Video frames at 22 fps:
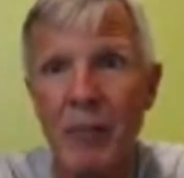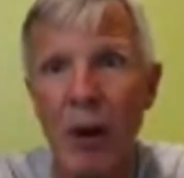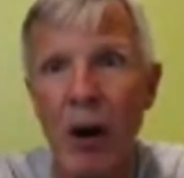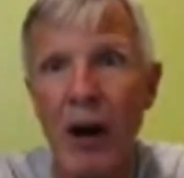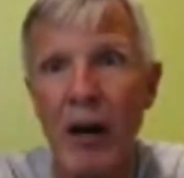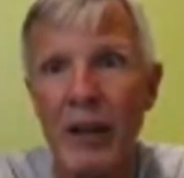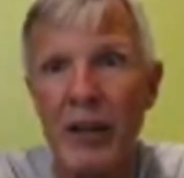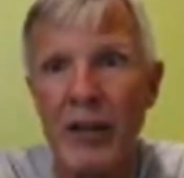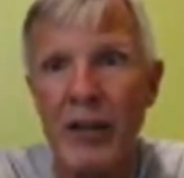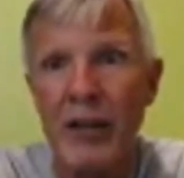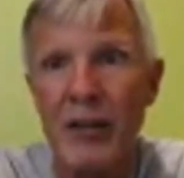
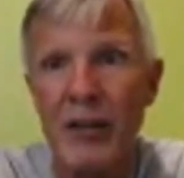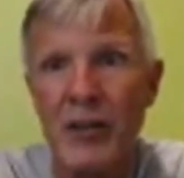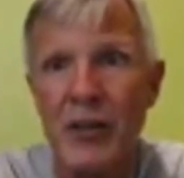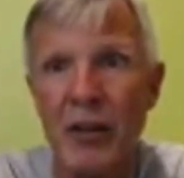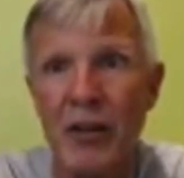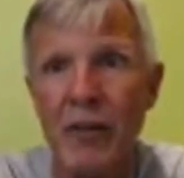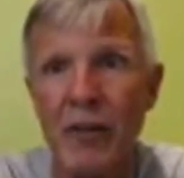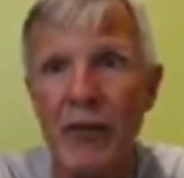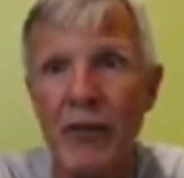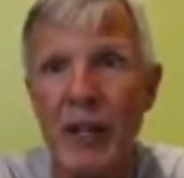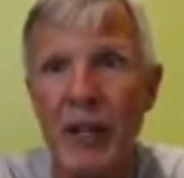Mark, is
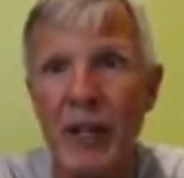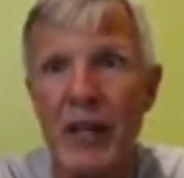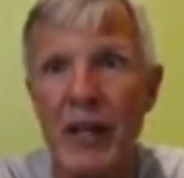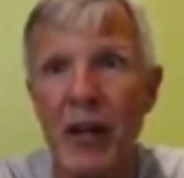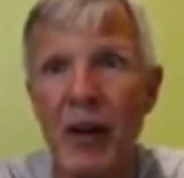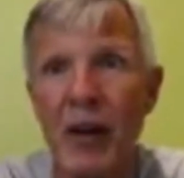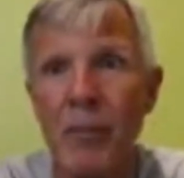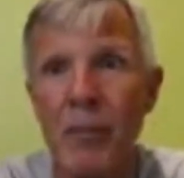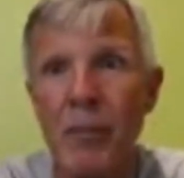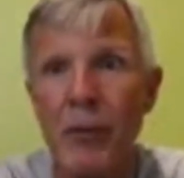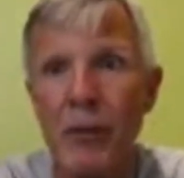your
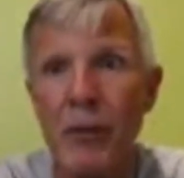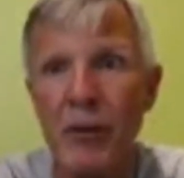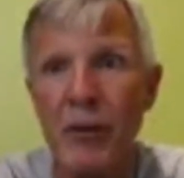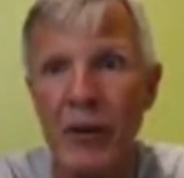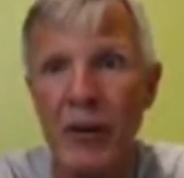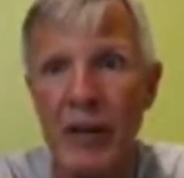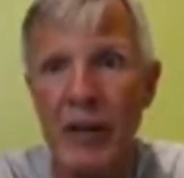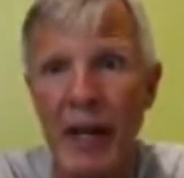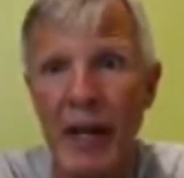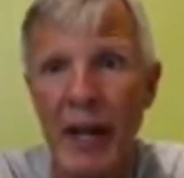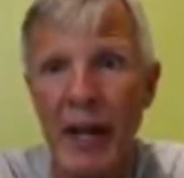video
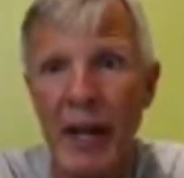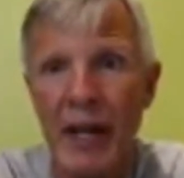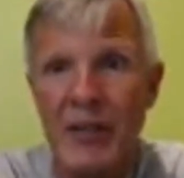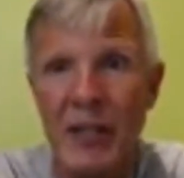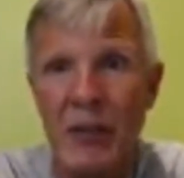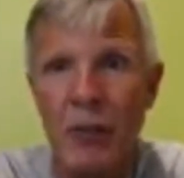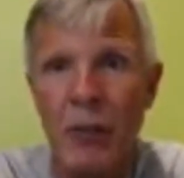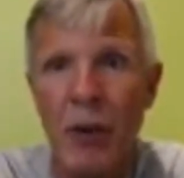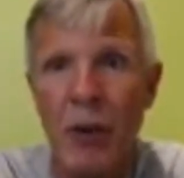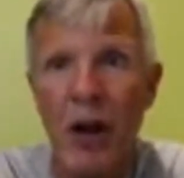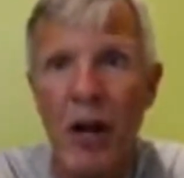blurry? I
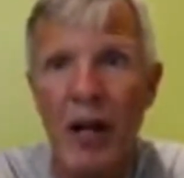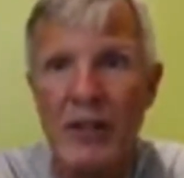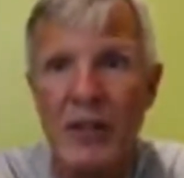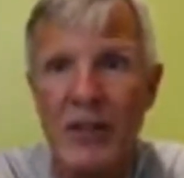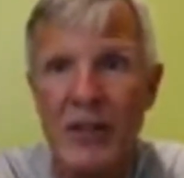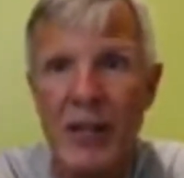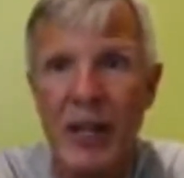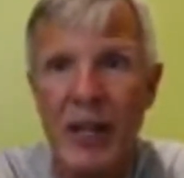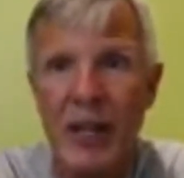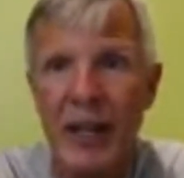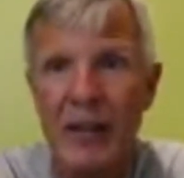see Ron
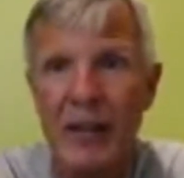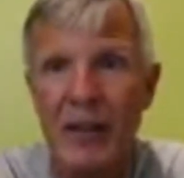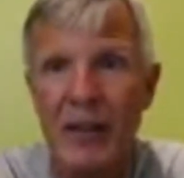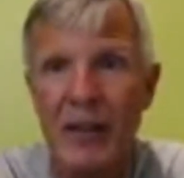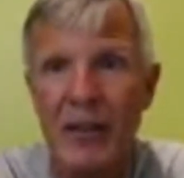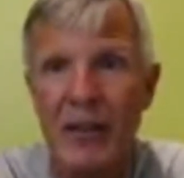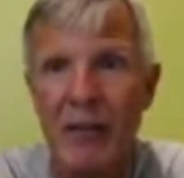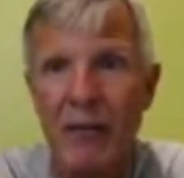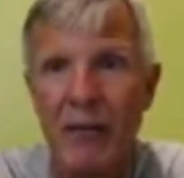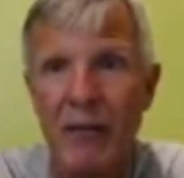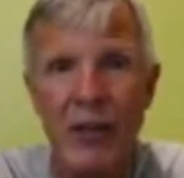saying that
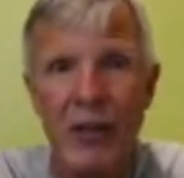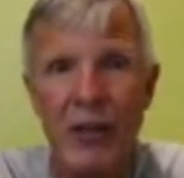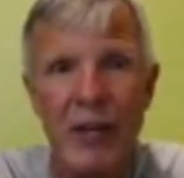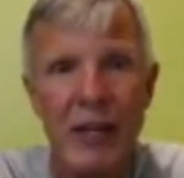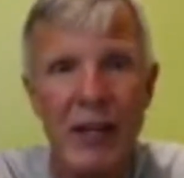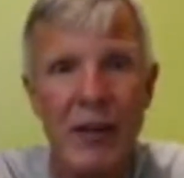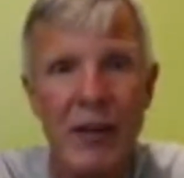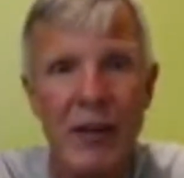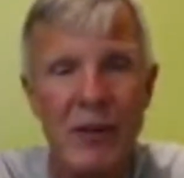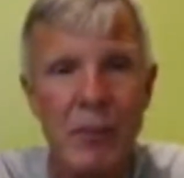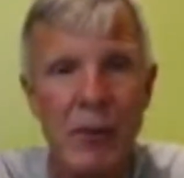the
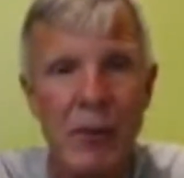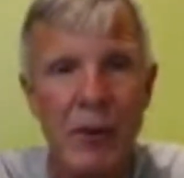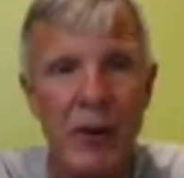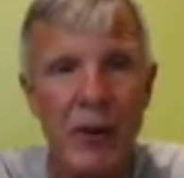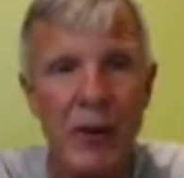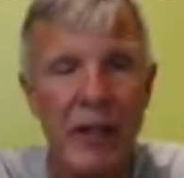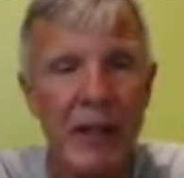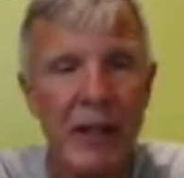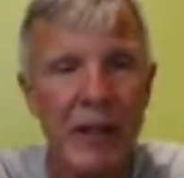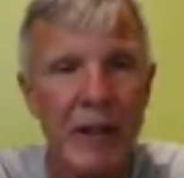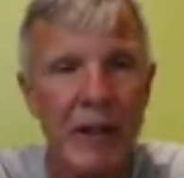video is
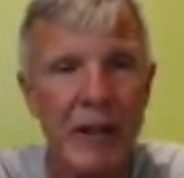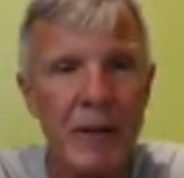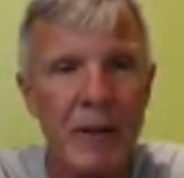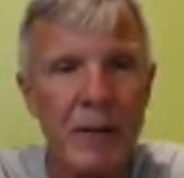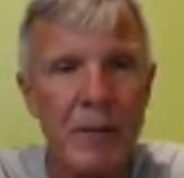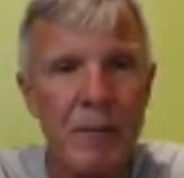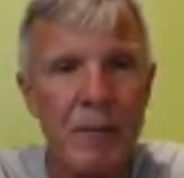blurry.